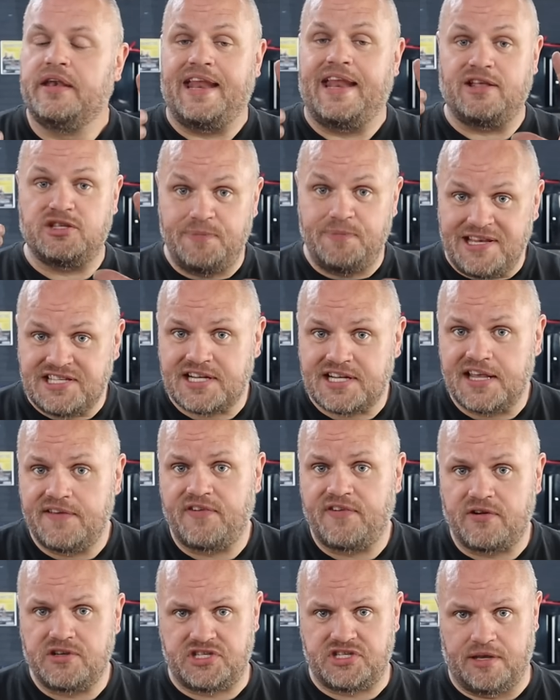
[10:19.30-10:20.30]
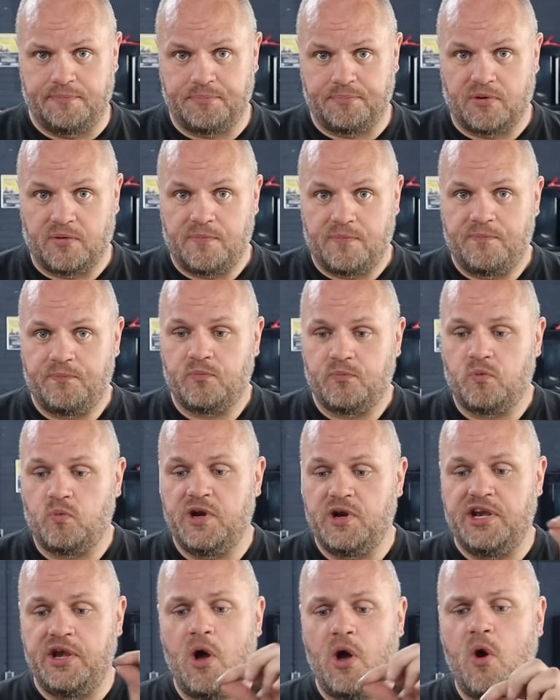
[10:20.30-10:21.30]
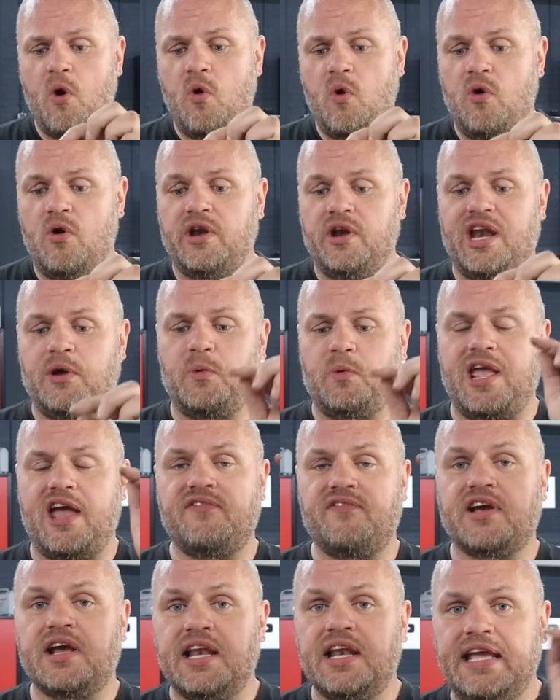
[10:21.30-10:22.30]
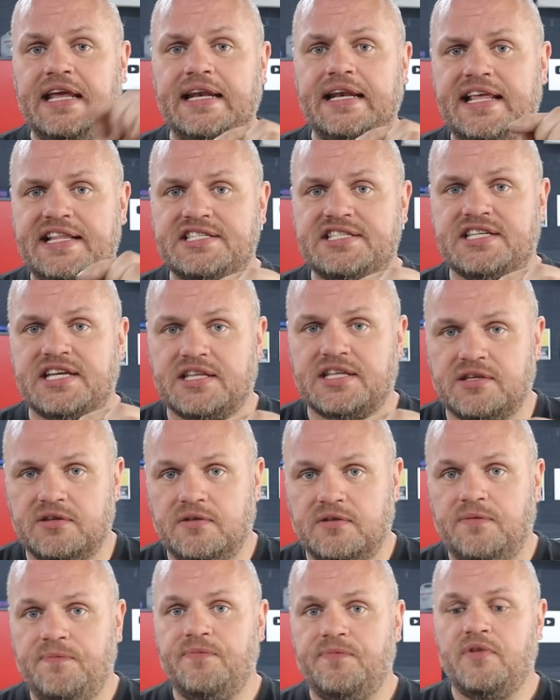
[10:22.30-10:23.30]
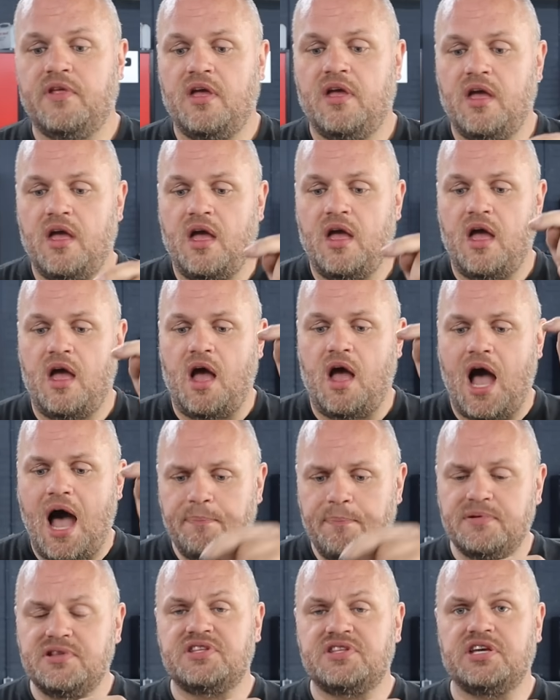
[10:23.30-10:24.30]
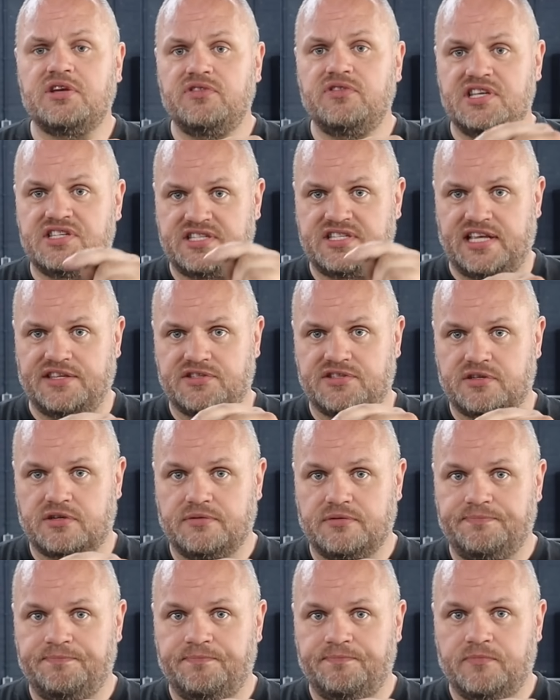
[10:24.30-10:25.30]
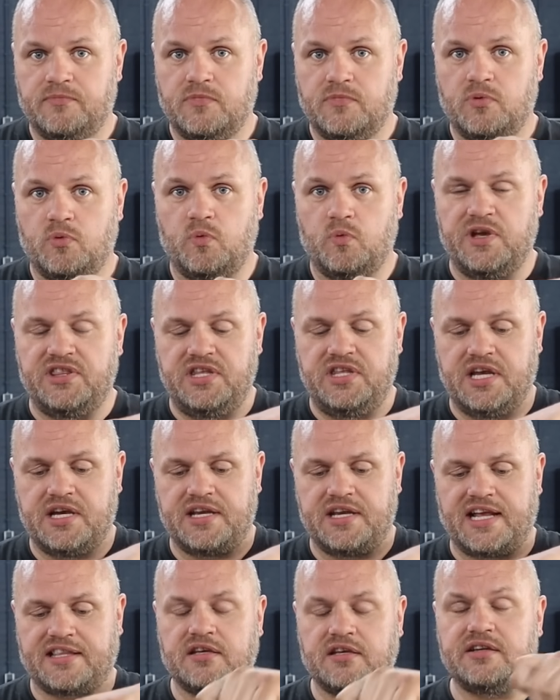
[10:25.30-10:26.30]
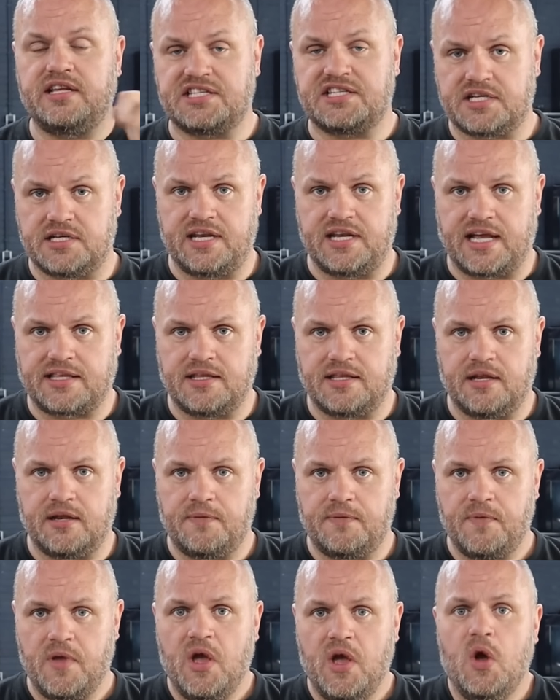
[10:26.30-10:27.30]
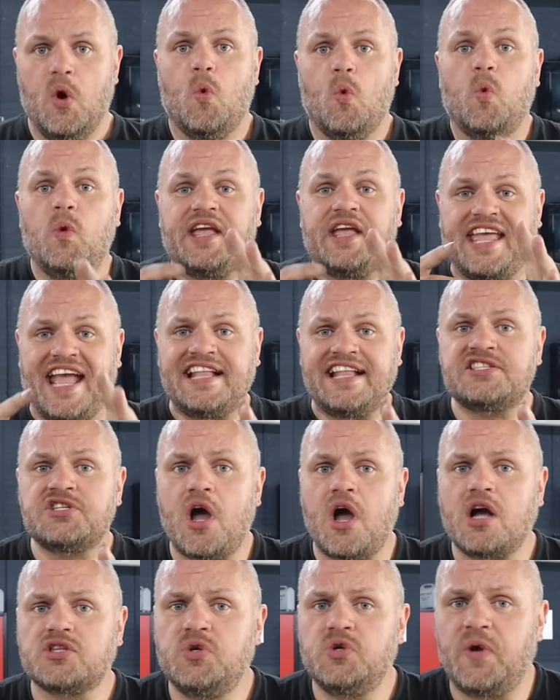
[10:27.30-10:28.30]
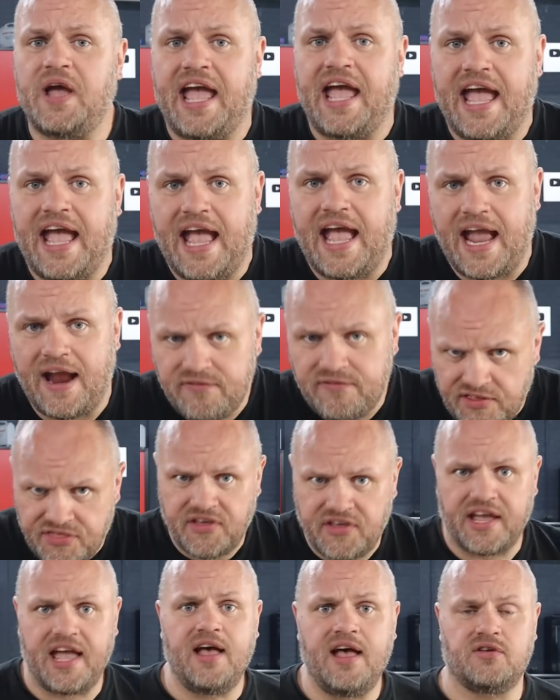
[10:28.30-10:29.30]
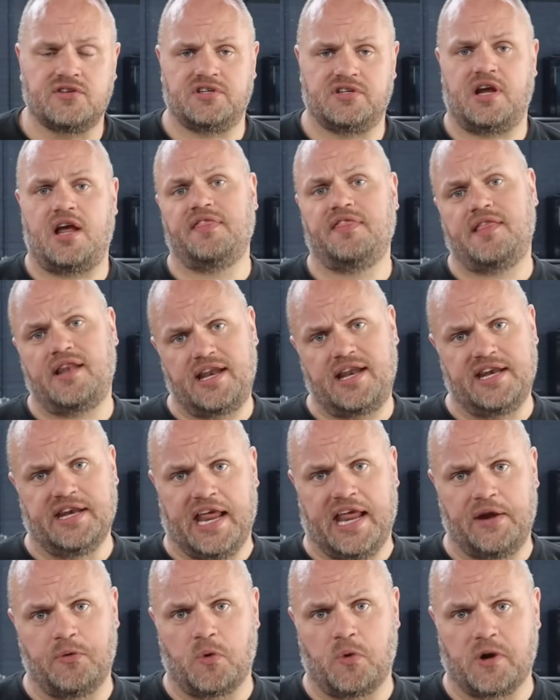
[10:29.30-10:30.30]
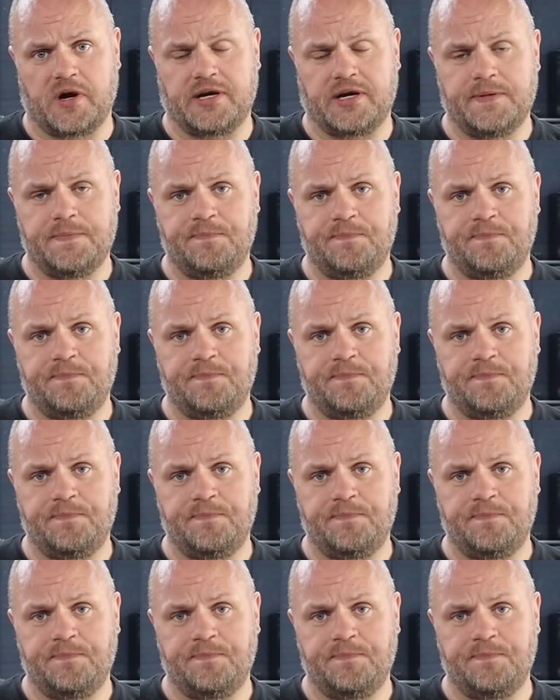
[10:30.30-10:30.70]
Now it's basically very simple. We know that we have a clean lens signal up until this sensor with the connector disconnected. We can't talk to everything else on the lens network.